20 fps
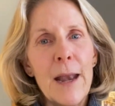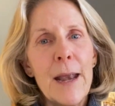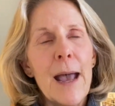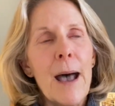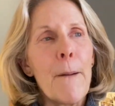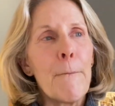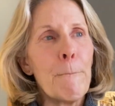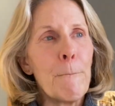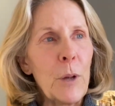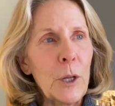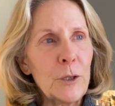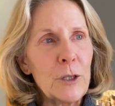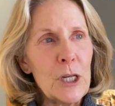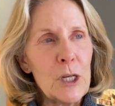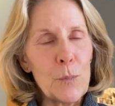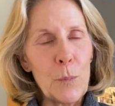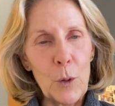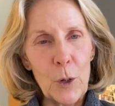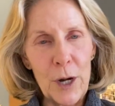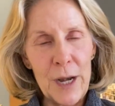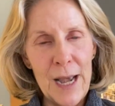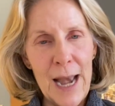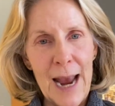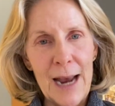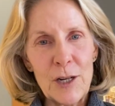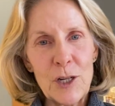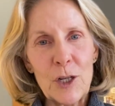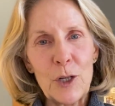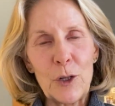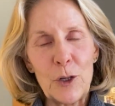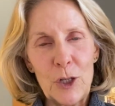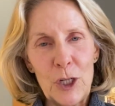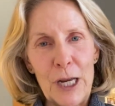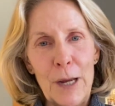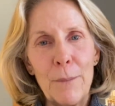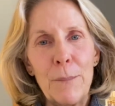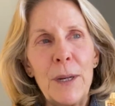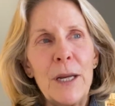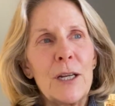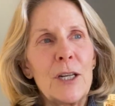Multisport National
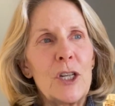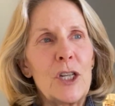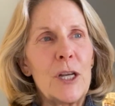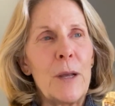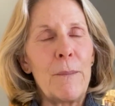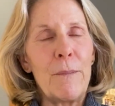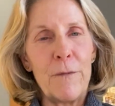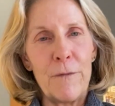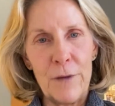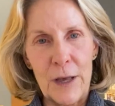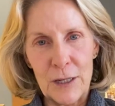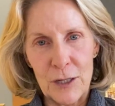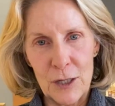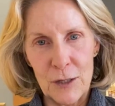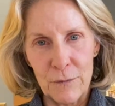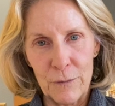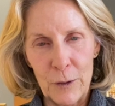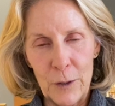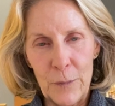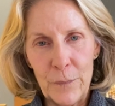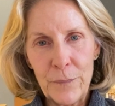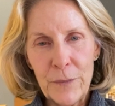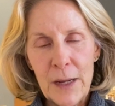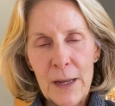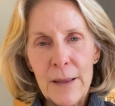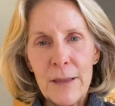Championship Festival.